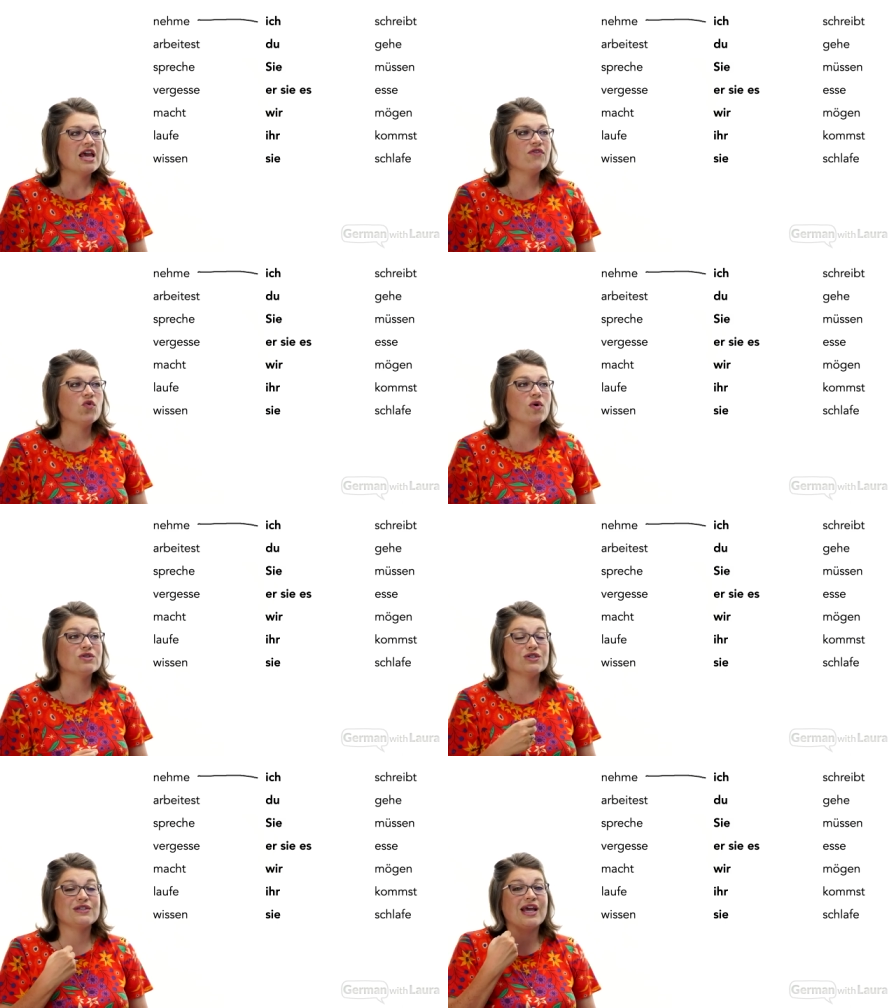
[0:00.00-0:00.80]
If you
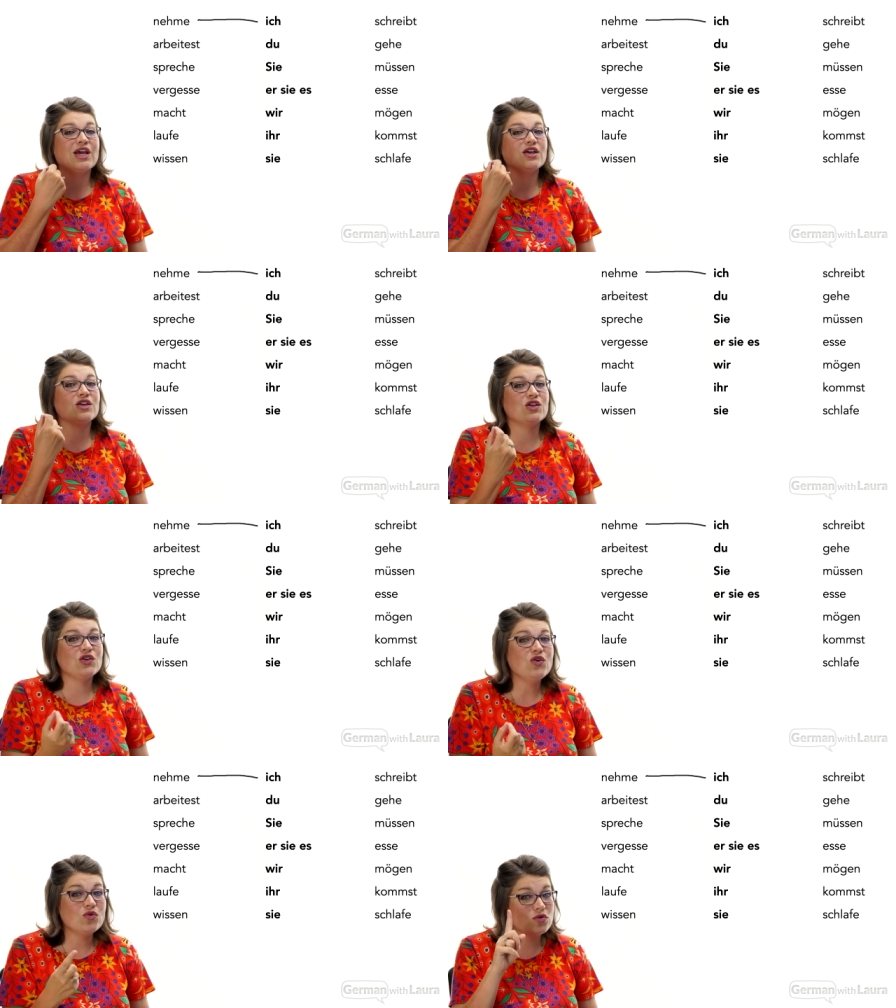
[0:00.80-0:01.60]
want to say
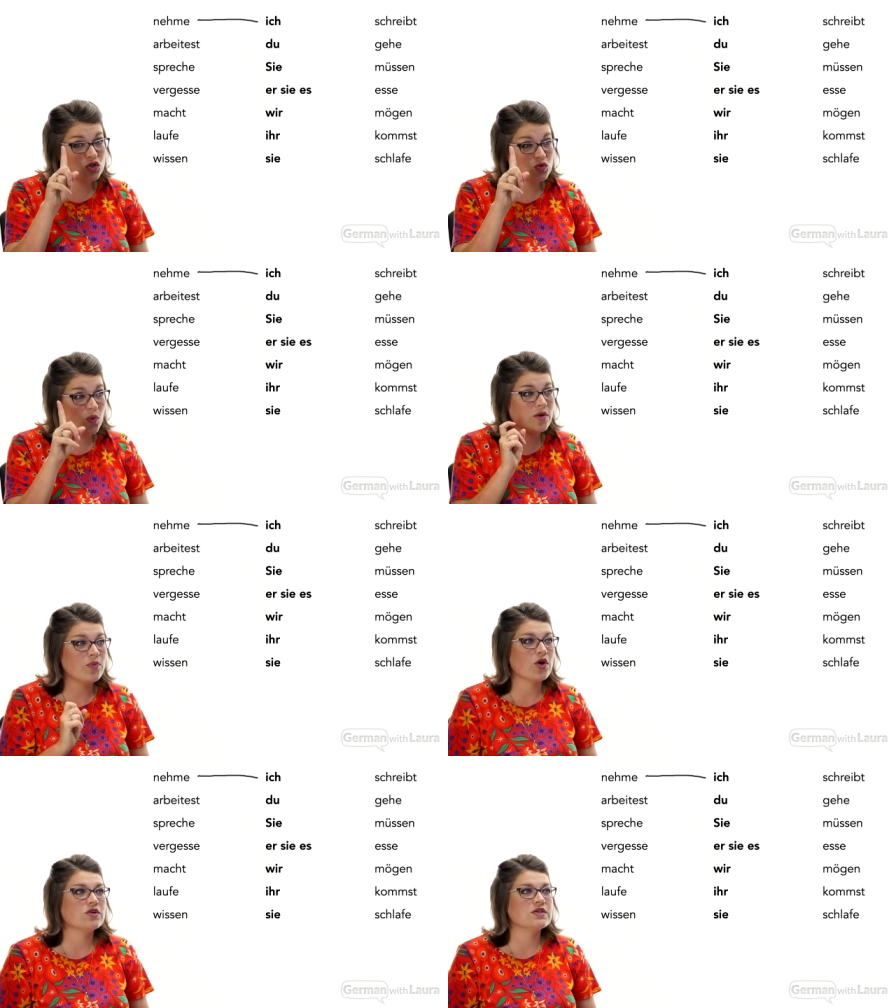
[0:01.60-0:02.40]
you, just
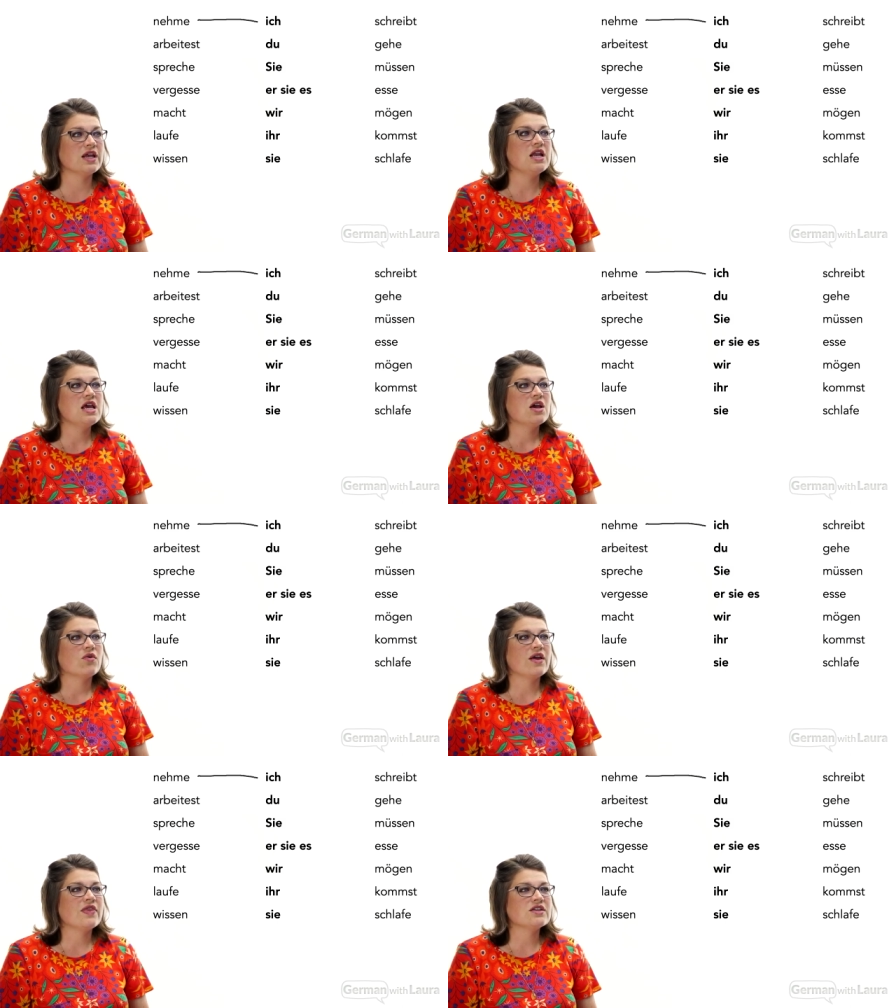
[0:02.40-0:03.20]
one person,
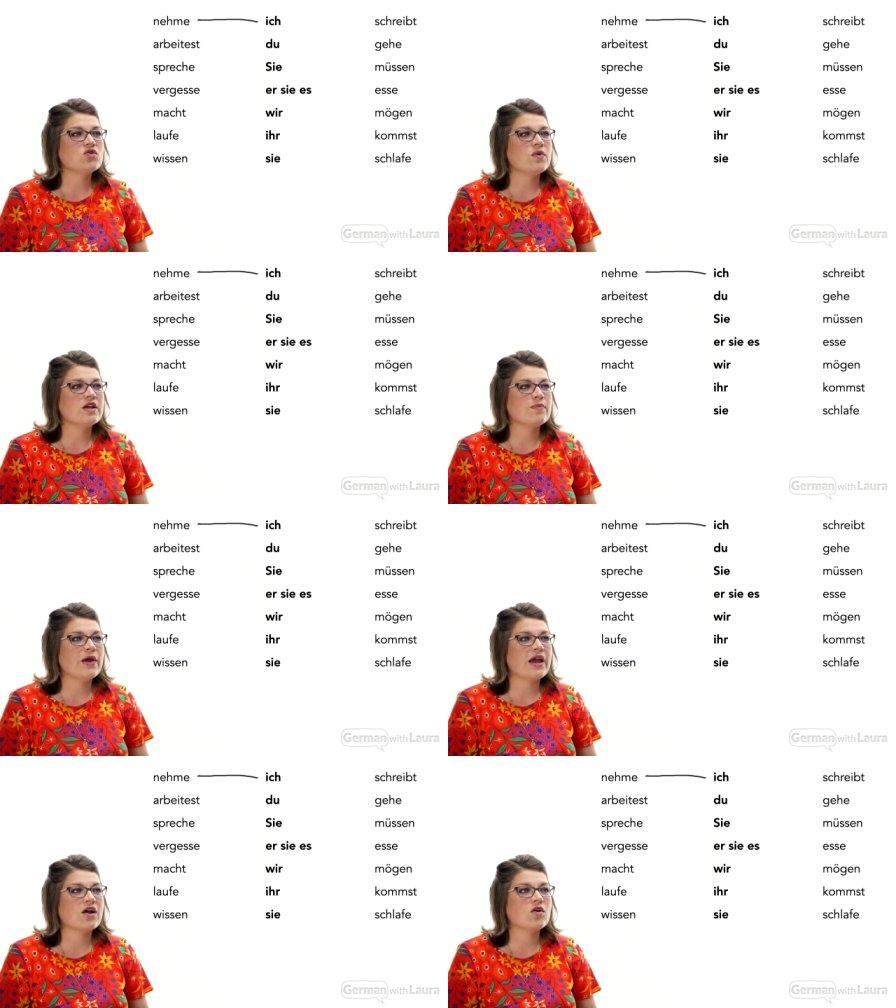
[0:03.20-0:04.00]
right, that's going to
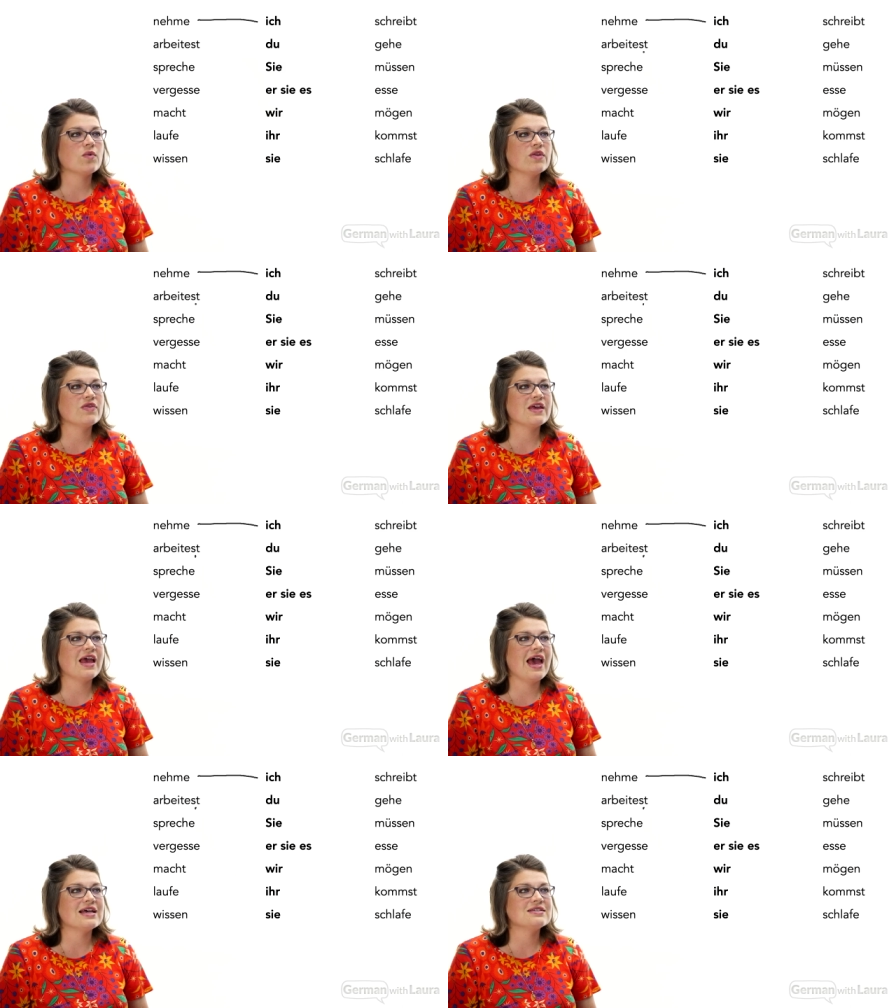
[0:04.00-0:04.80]
pair with
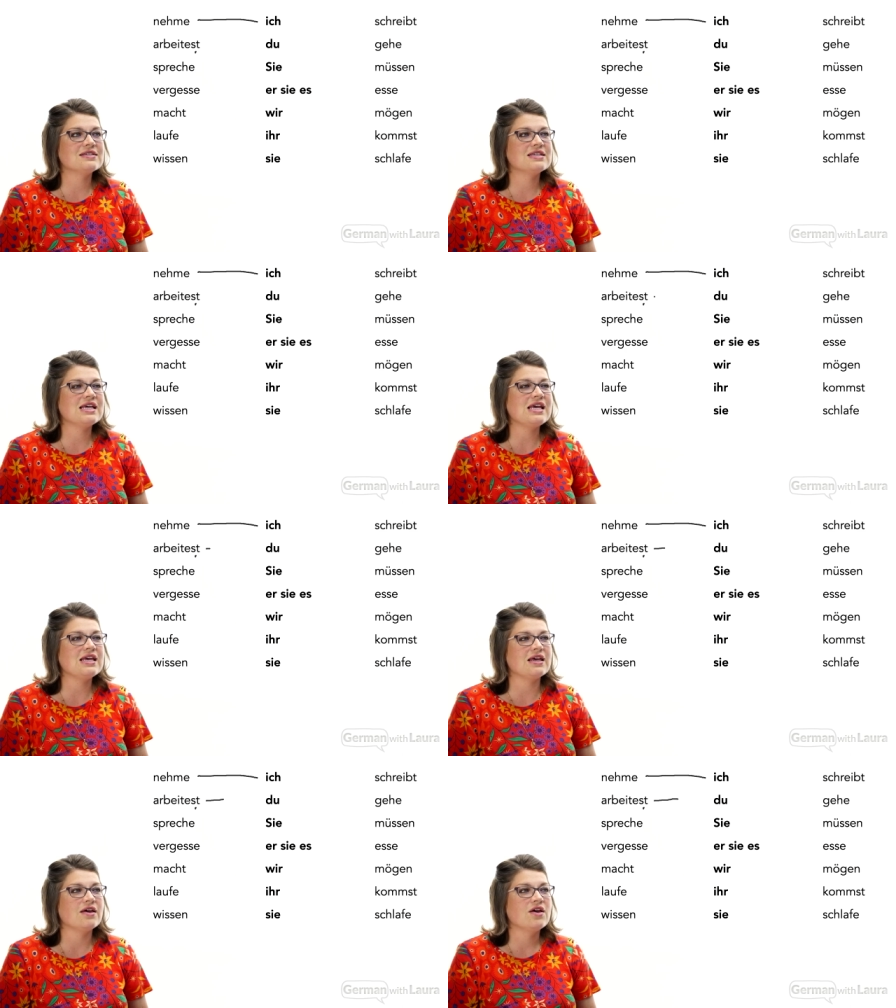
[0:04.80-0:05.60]
the S
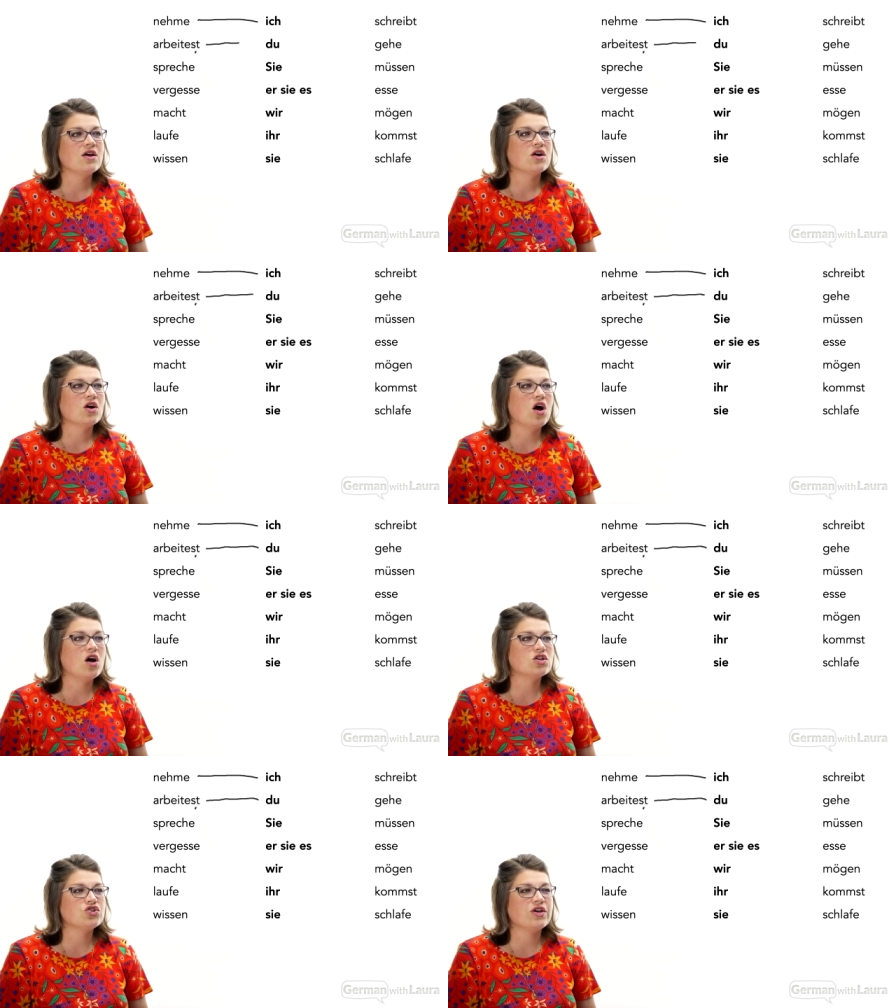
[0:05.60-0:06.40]
T
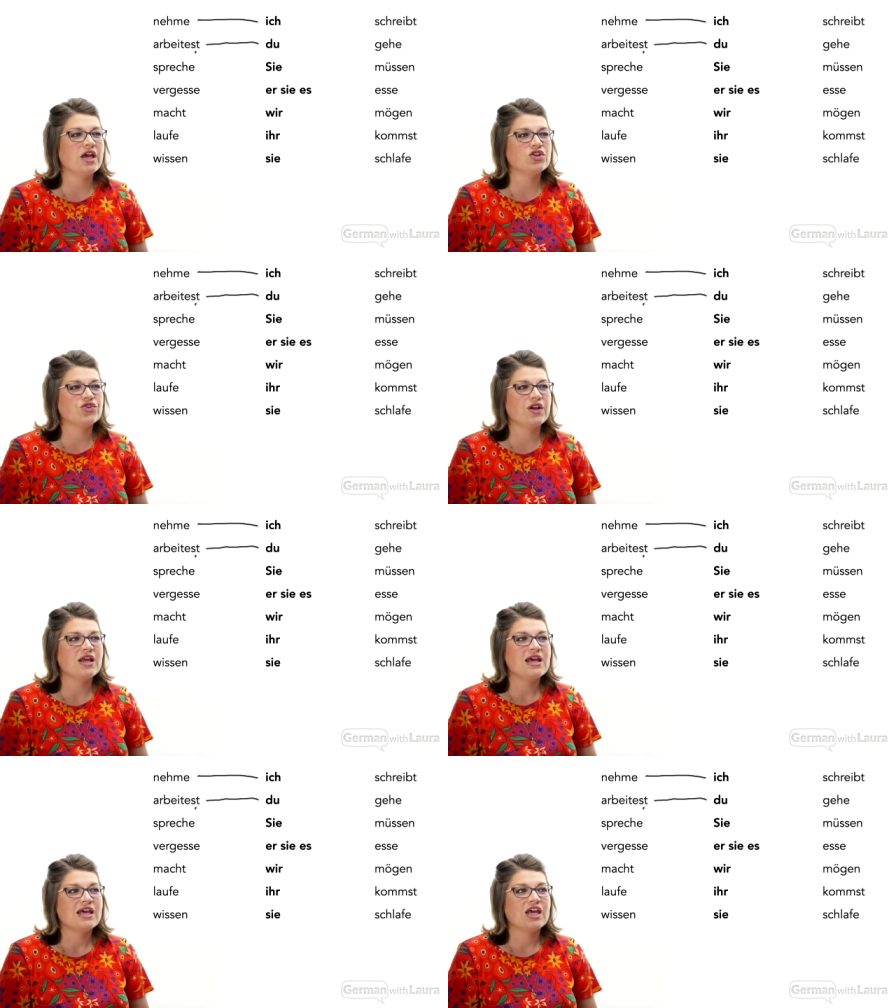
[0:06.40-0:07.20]

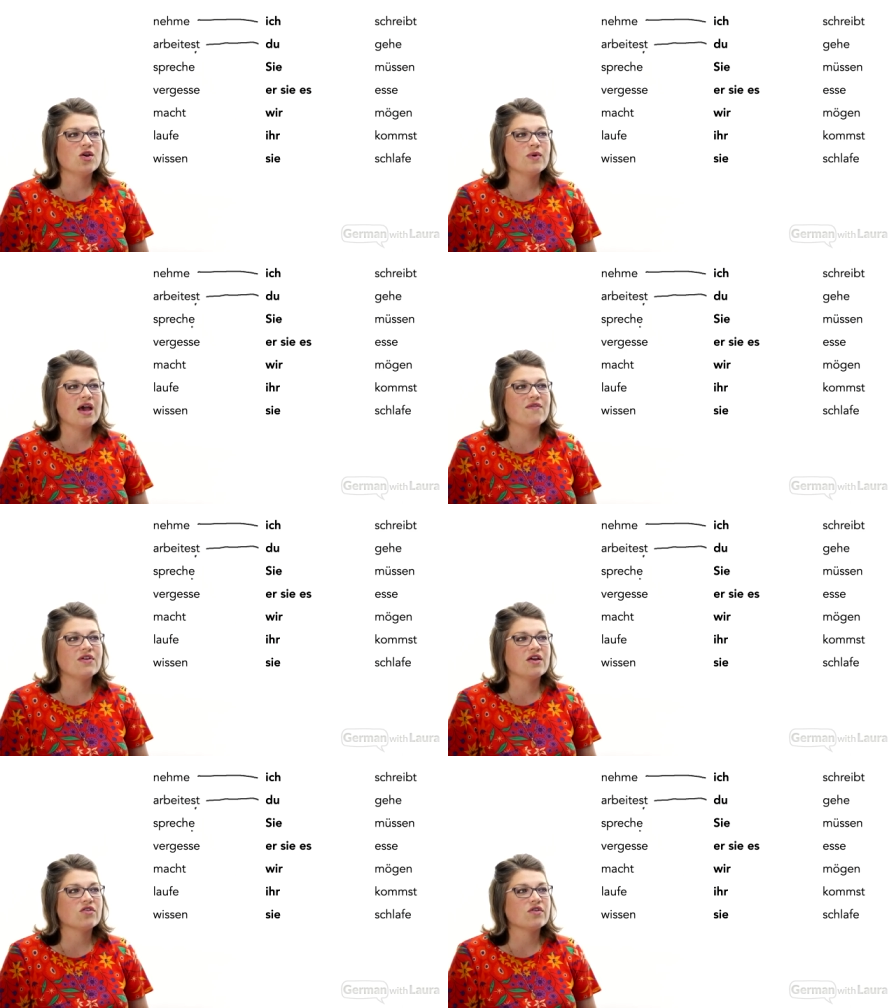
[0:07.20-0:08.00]
conjugation. Here we have
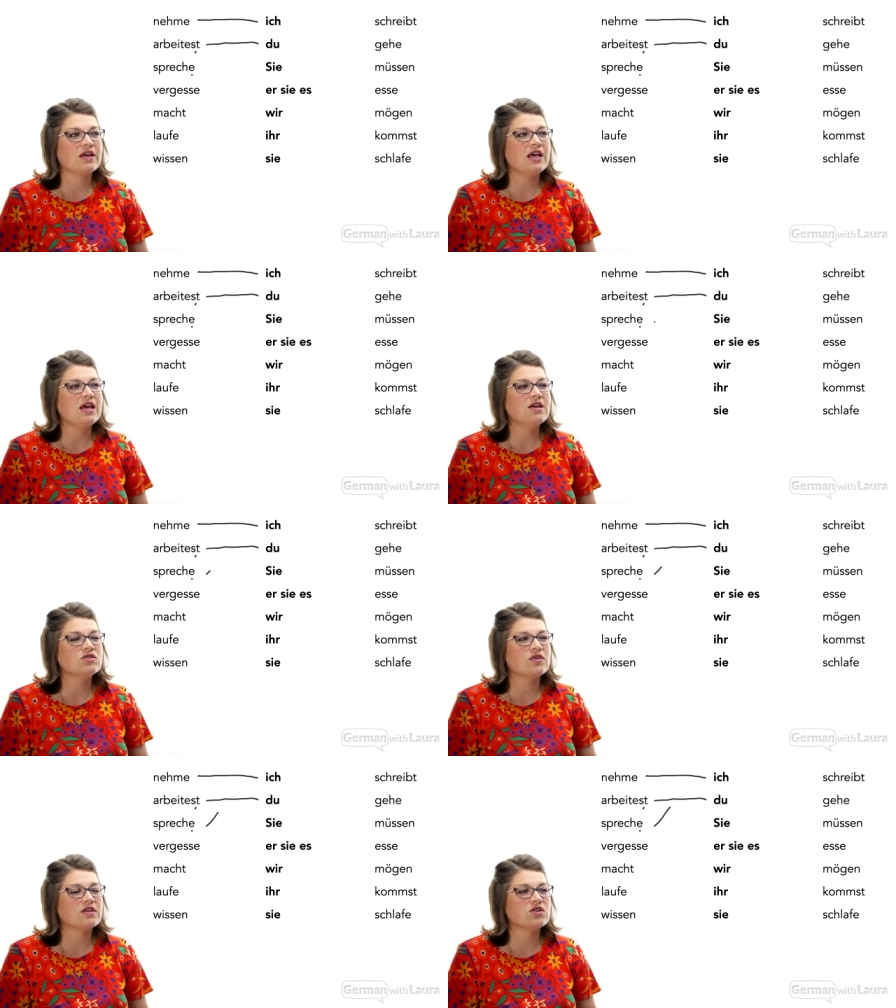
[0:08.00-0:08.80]
another
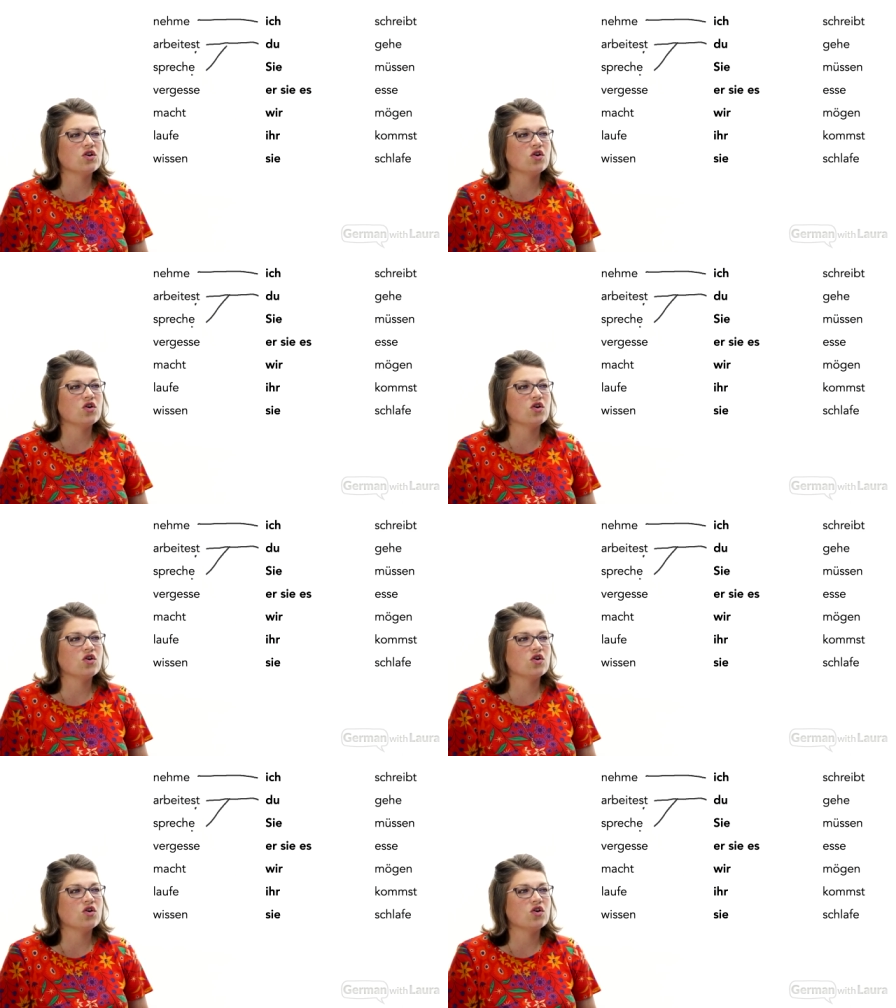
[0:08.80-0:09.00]
E, so that's